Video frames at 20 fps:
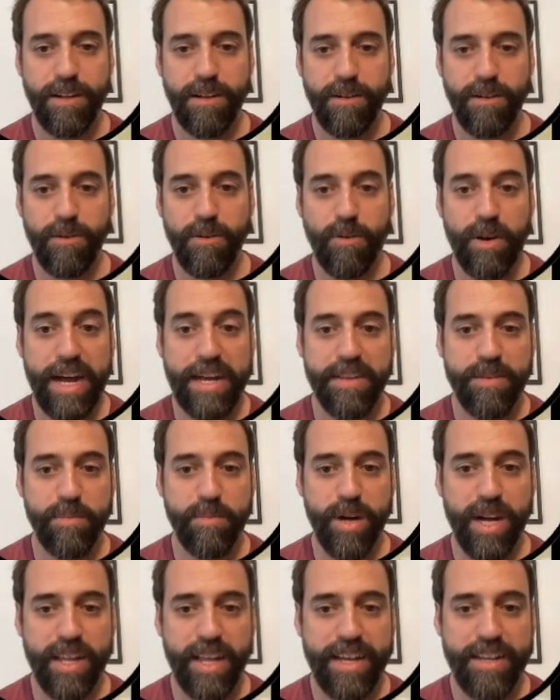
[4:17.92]
All right,
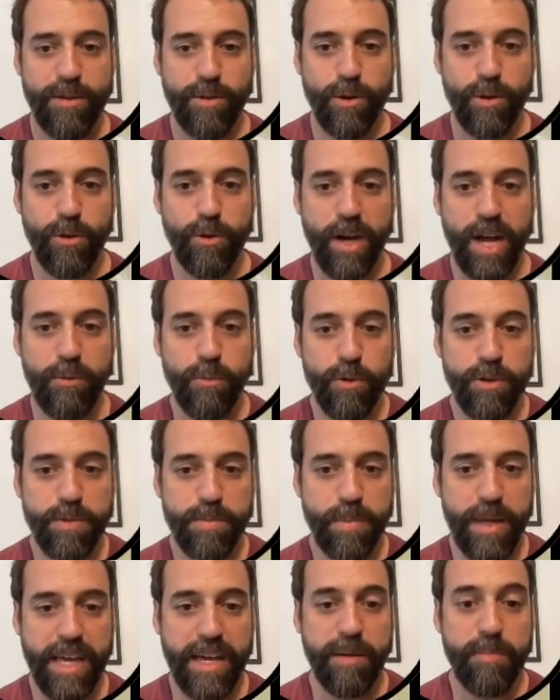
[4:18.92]
but I told you I will
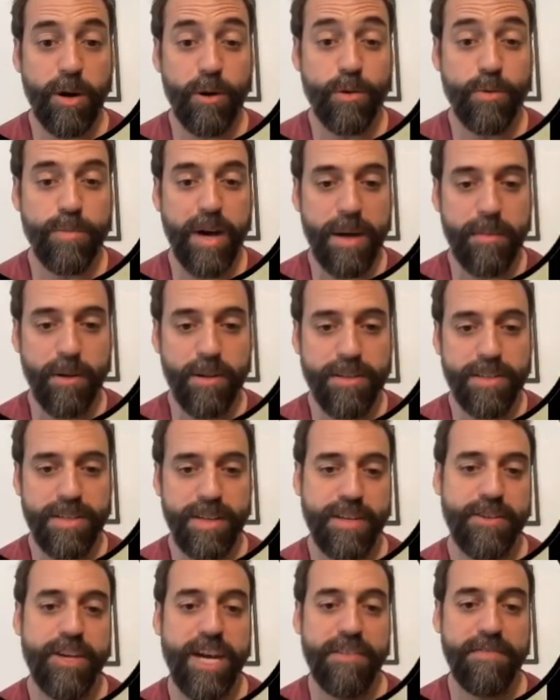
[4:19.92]
speak about bubbles,
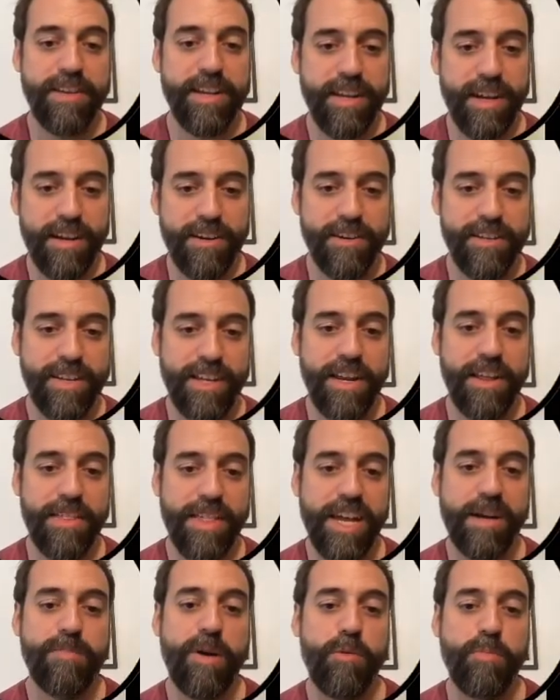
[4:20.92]
and you haven't heard
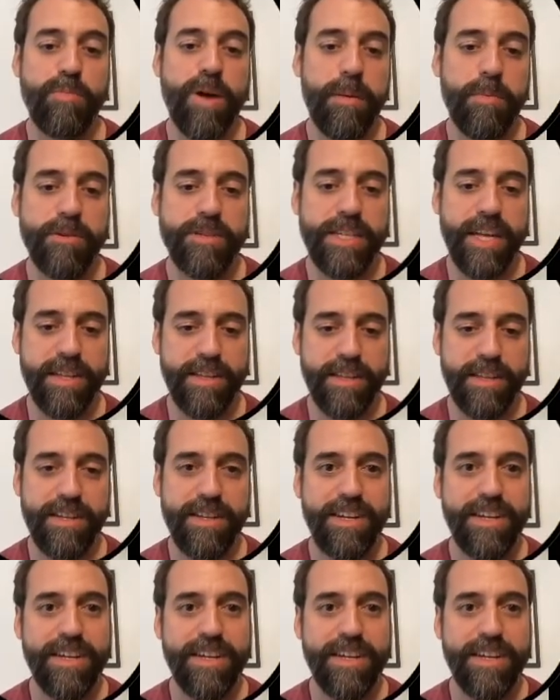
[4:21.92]
anything about bubbles yet.